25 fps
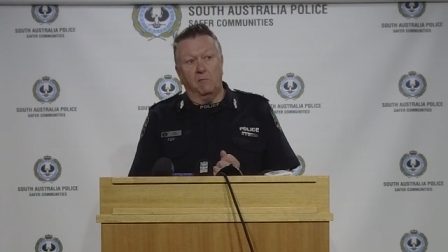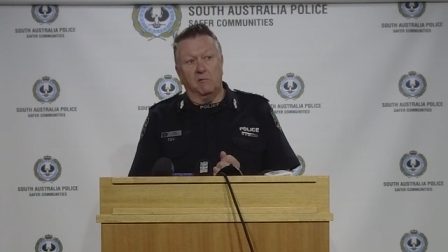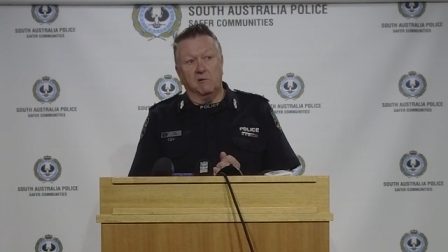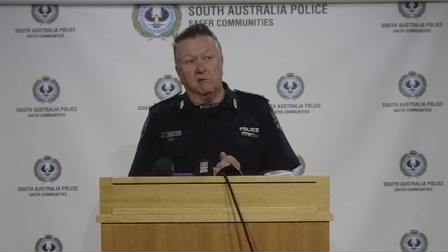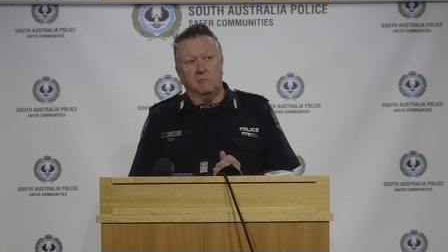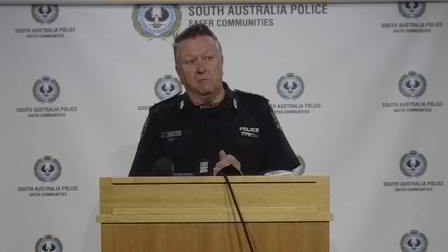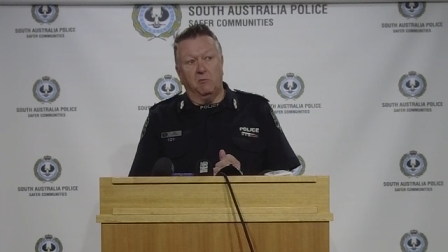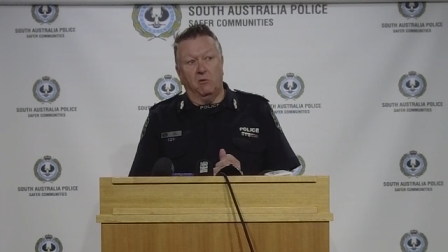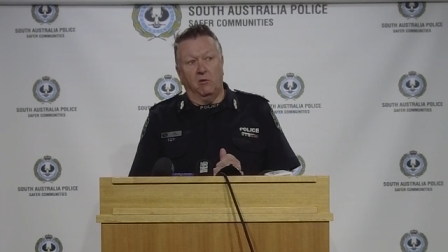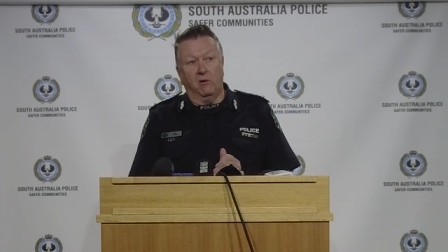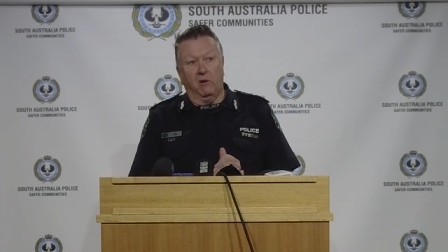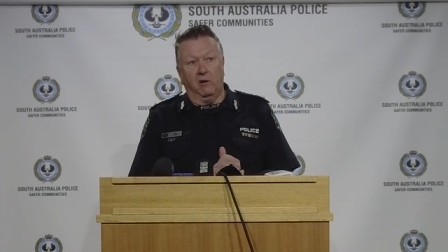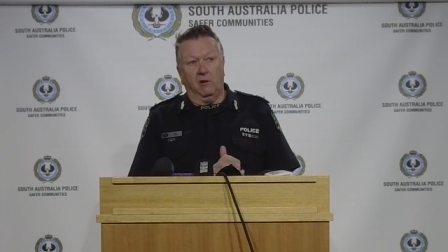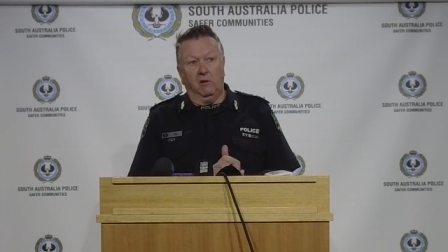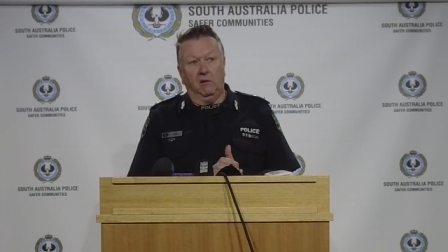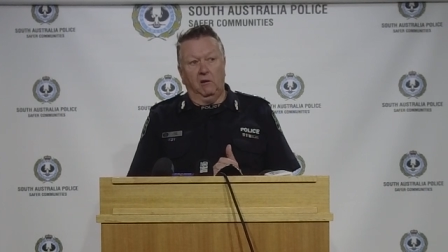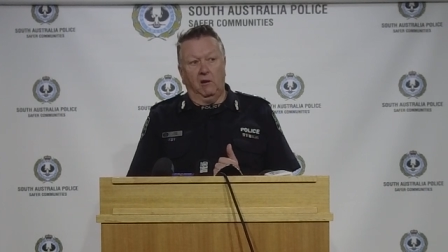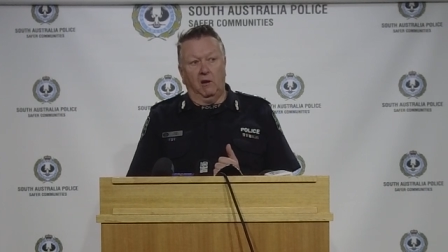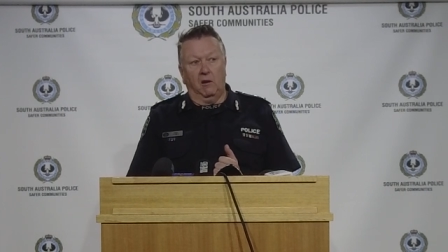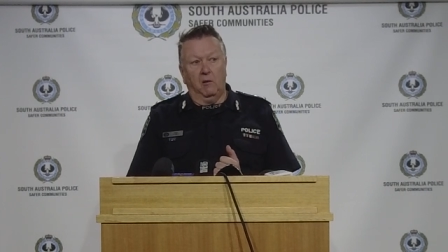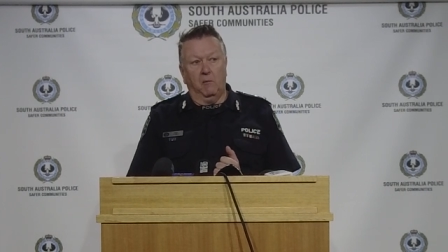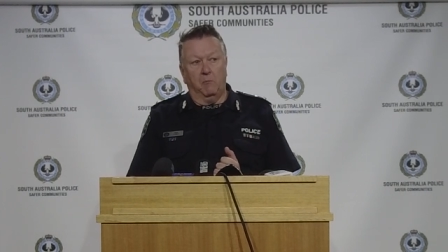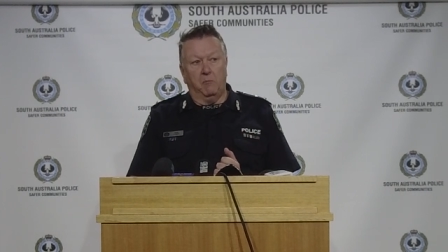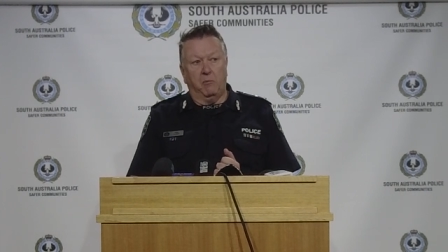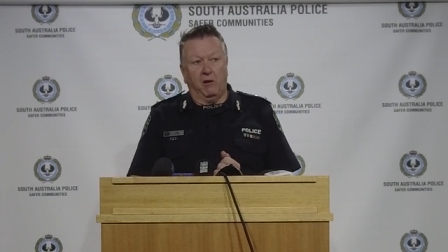this
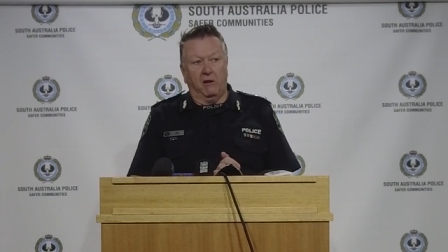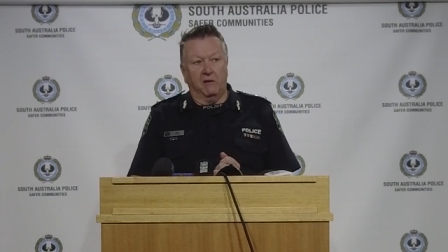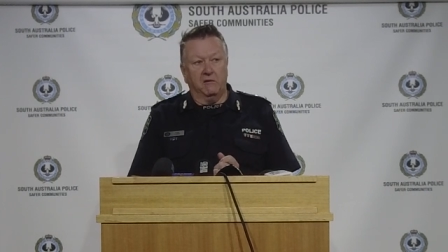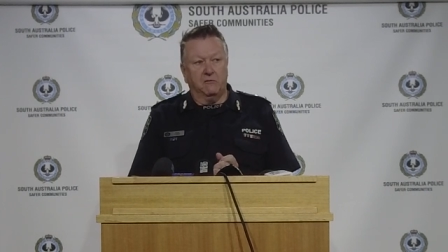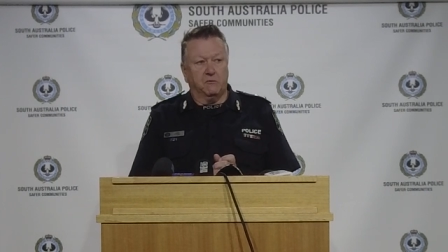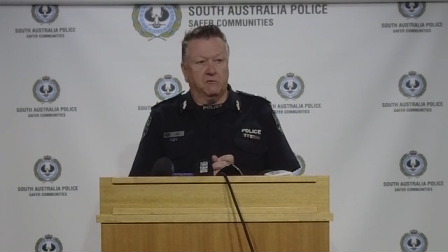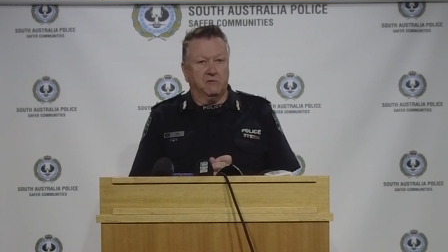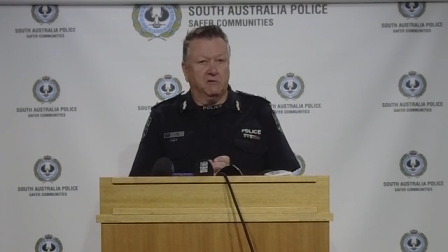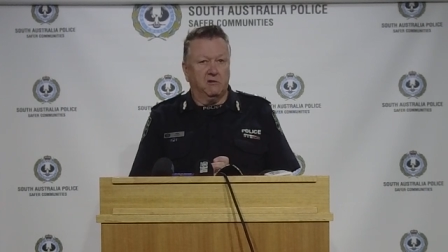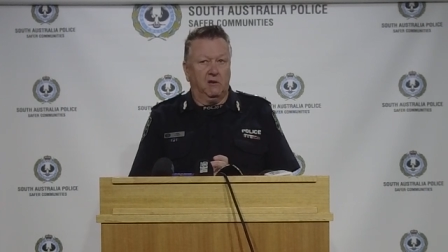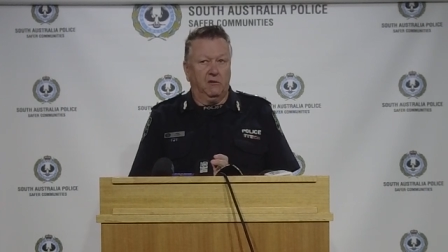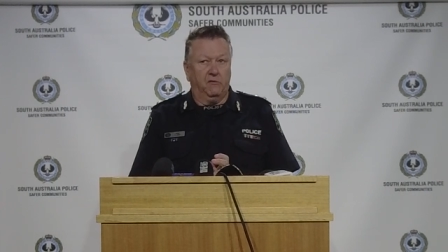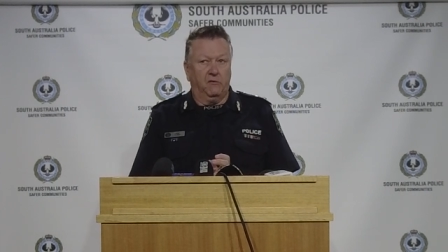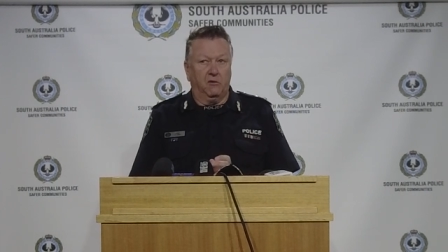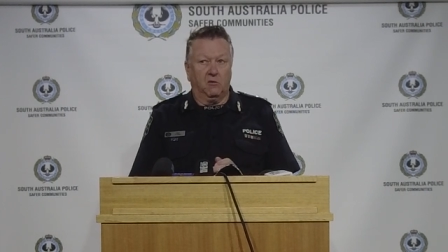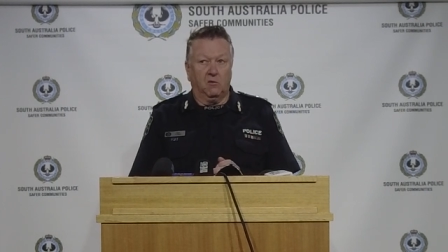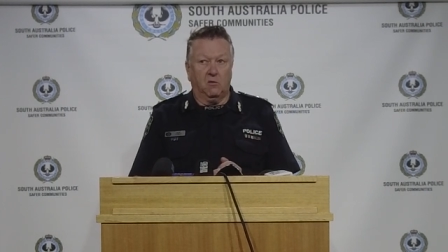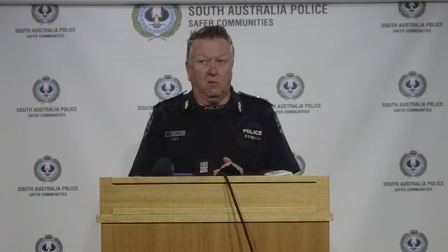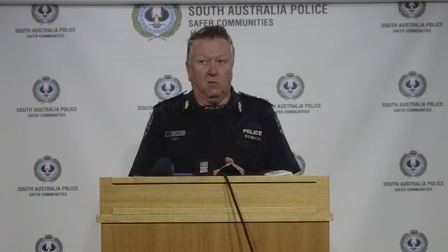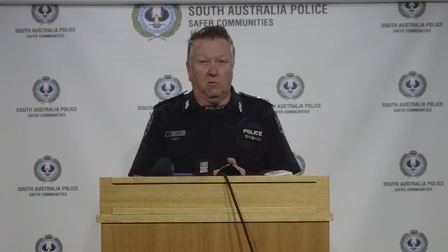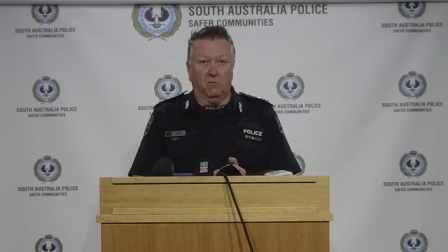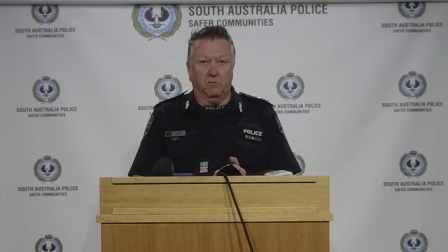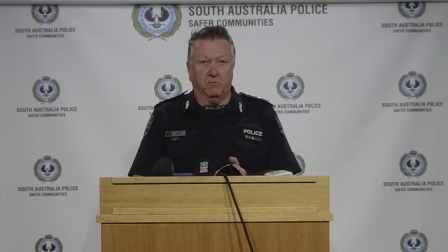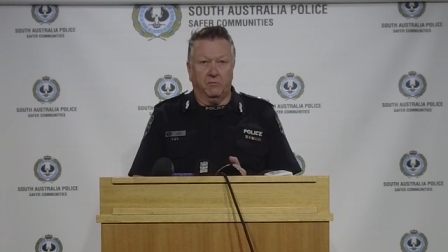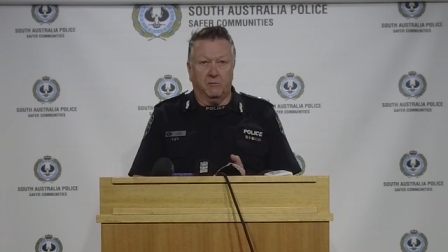morning, police received a
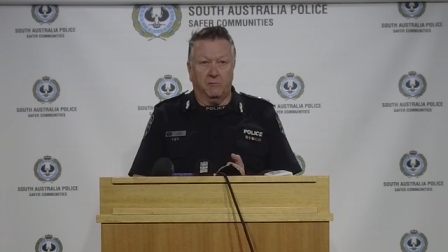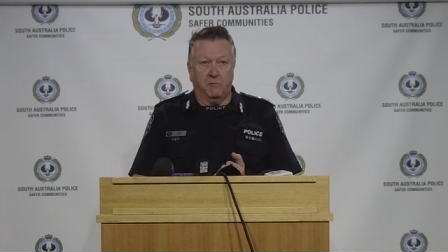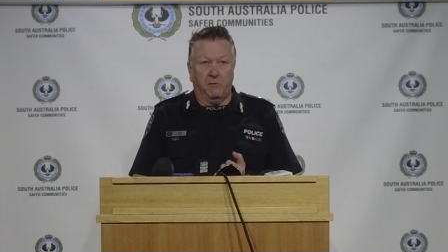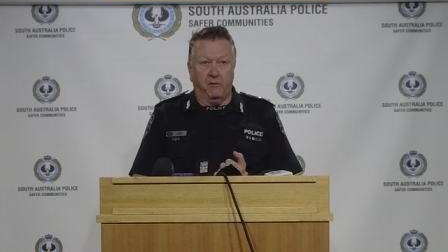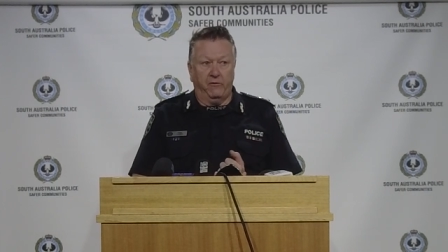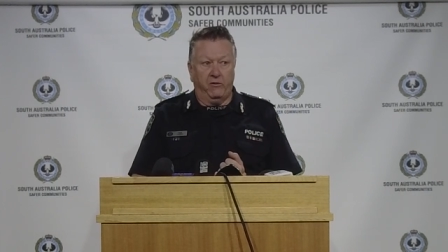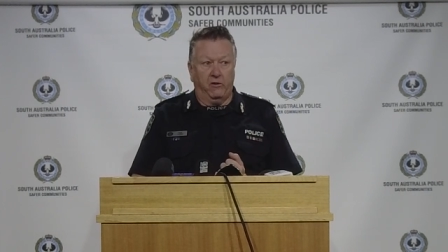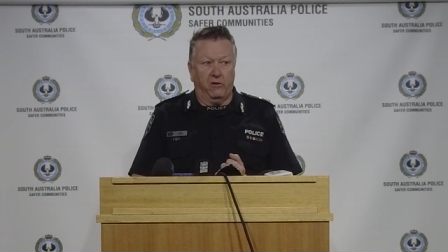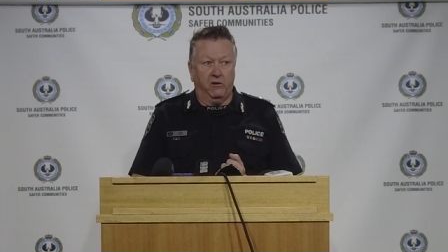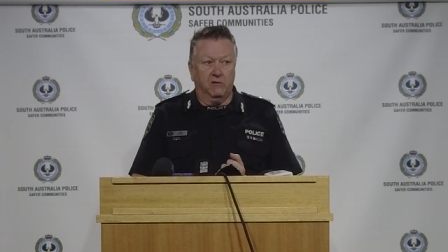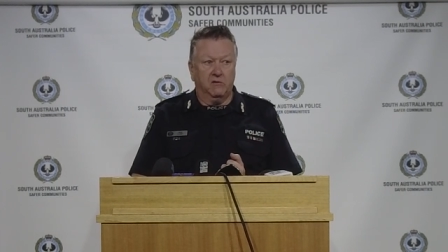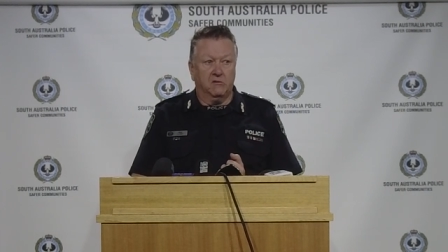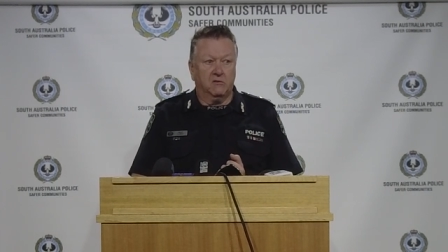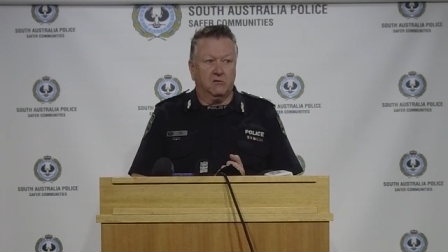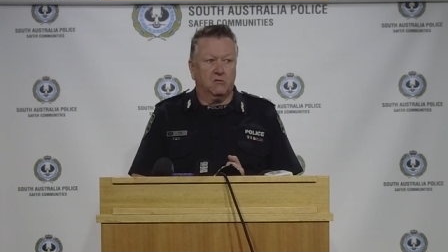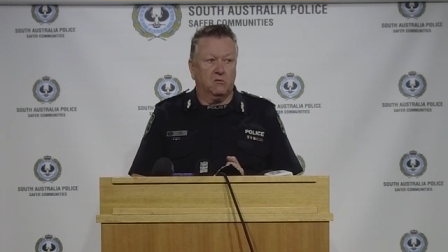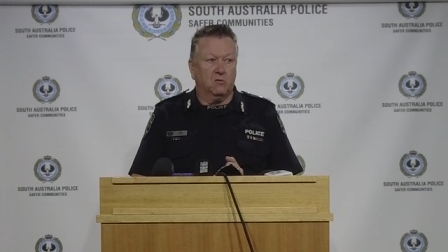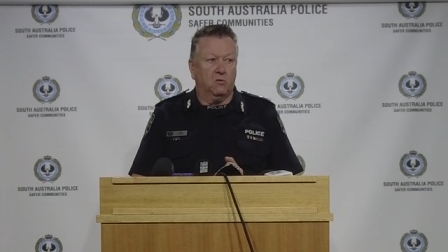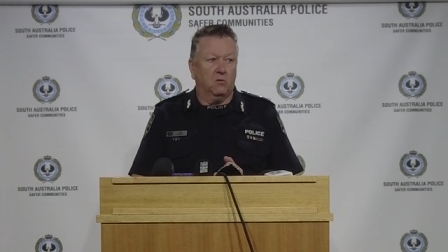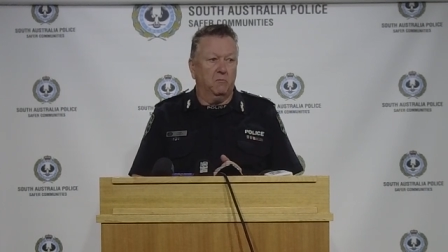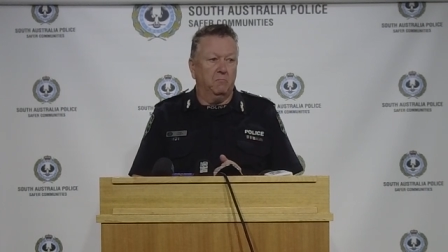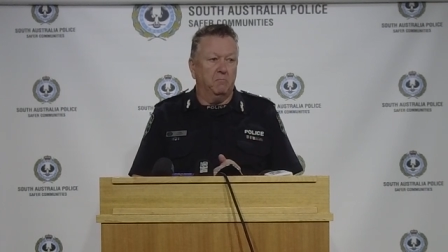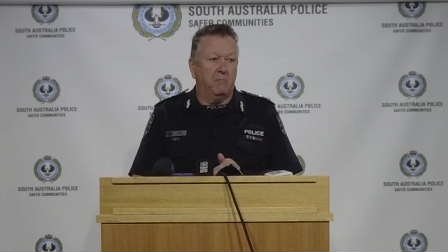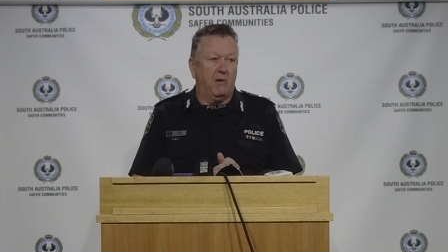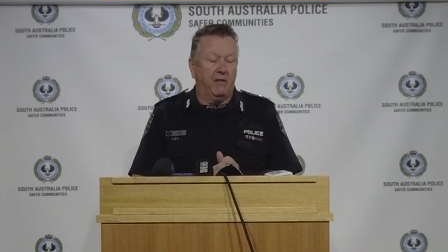call from a very
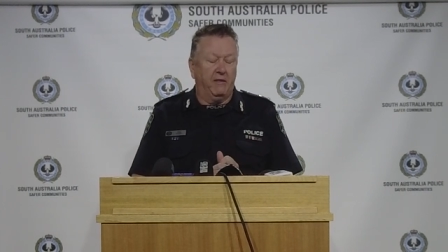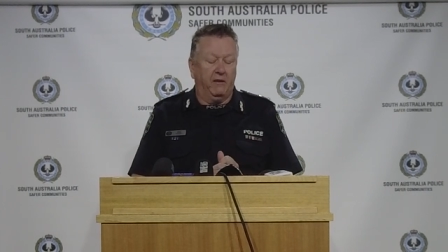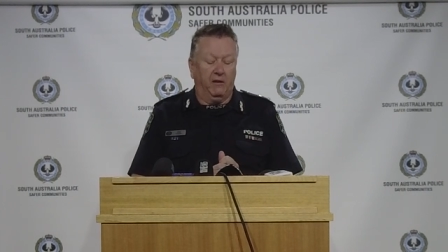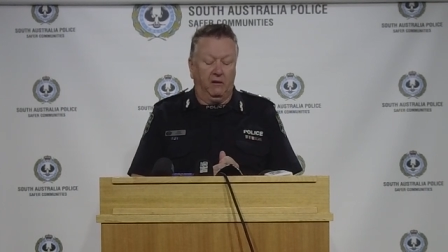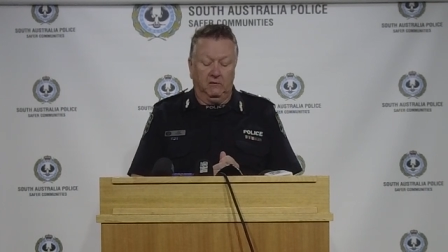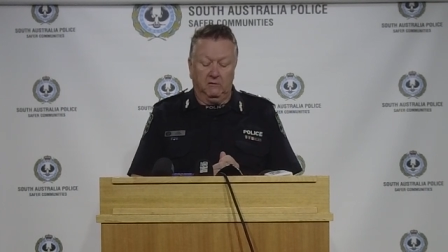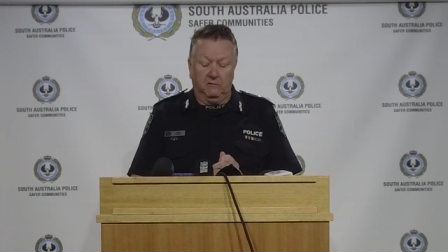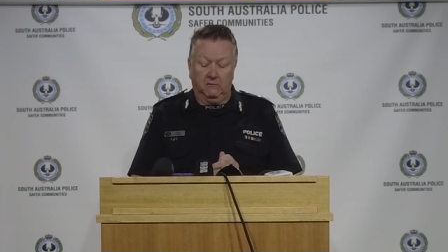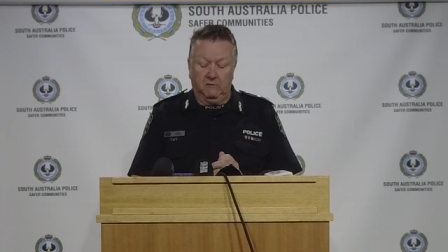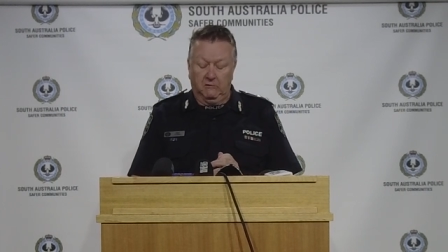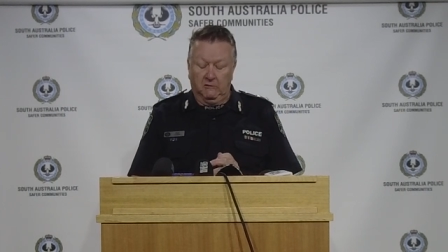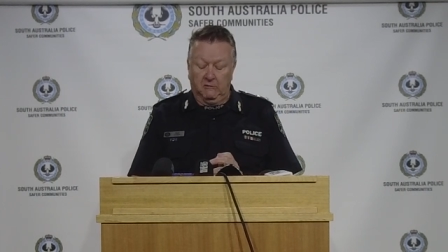distraught mother